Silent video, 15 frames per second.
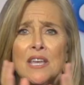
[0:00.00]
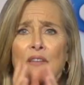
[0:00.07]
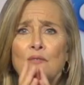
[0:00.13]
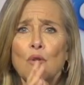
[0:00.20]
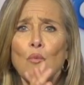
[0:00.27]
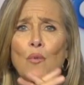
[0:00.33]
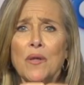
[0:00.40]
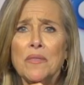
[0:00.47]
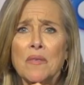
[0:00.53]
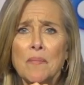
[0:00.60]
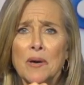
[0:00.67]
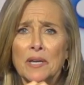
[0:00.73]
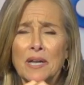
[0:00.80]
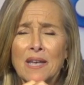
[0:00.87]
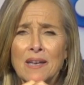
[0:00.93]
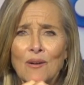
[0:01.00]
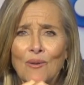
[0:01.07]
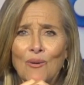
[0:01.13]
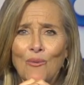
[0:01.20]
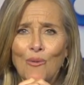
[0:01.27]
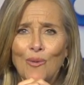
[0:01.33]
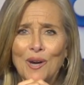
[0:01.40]
if you win the money,
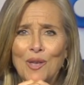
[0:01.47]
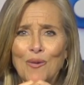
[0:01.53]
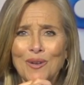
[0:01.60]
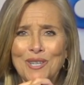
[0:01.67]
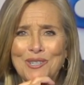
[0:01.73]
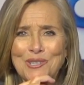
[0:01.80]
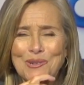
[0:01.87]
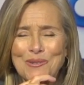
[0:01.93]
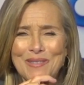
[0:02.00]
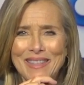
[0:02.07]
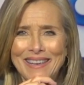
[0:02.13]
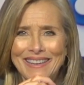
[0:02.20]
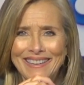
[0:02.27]
what do you want to do with it?